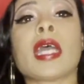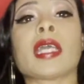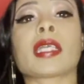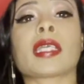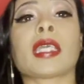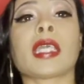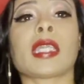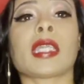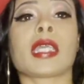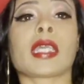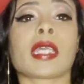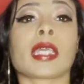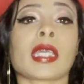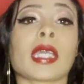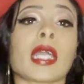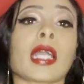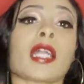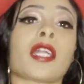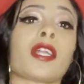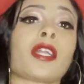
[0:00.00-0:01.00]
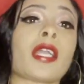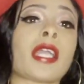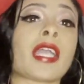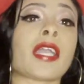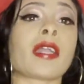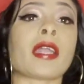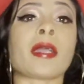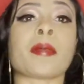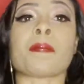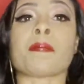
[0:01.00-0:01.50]
getting her
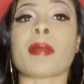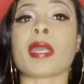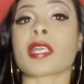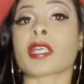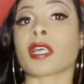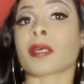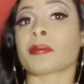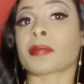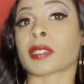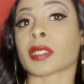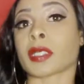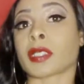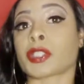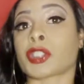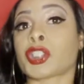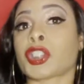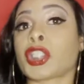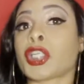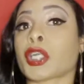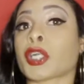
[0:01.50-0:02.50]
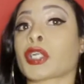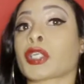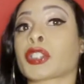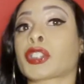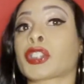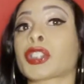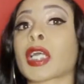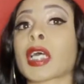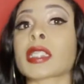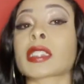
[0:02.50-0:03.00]
hair and makeup done, she heard
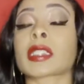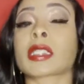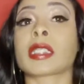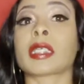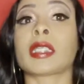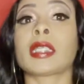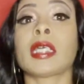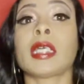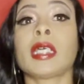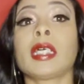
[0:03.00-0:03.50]
Joseline